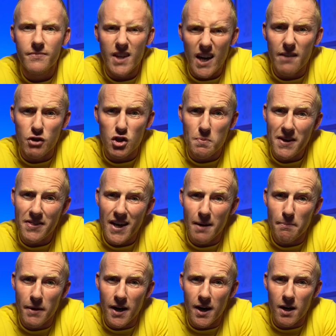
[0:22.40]
I've just made
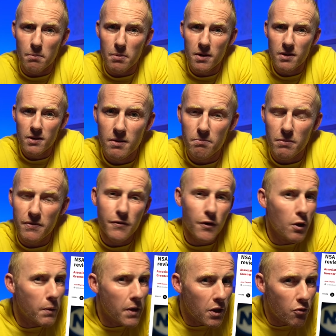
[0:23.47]
that bit up, but
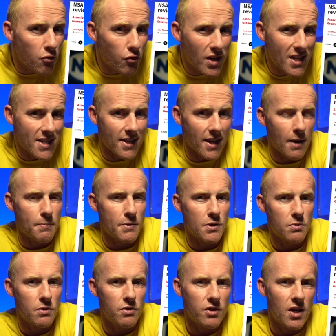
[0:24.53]
following the recent
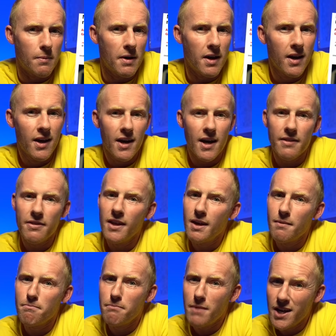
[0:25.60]
episode of drama, I think
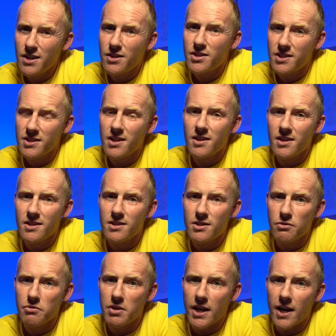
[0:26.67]
it might just turn
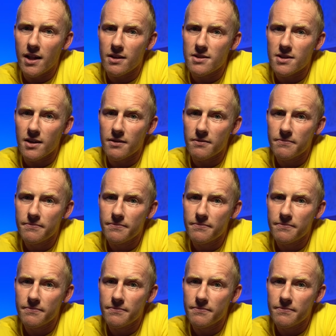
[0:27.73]
into reality.